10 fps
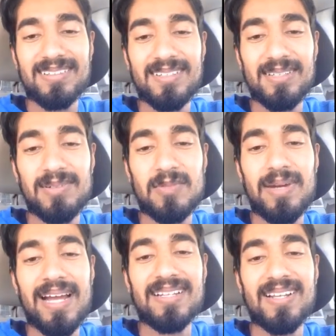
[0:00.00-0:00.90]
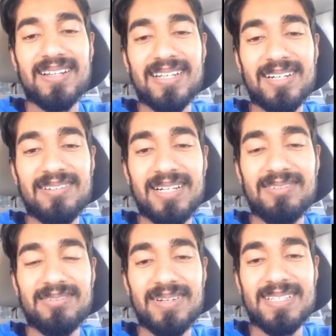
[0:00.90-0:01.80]
huge backlog I created
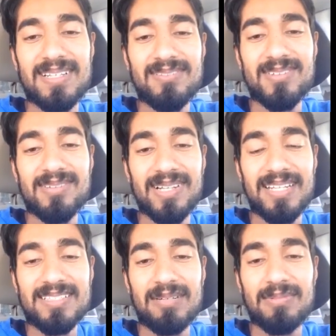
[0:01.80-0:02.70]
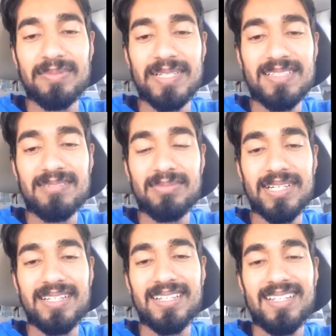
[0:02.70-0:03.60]
for myself over the last couple months. But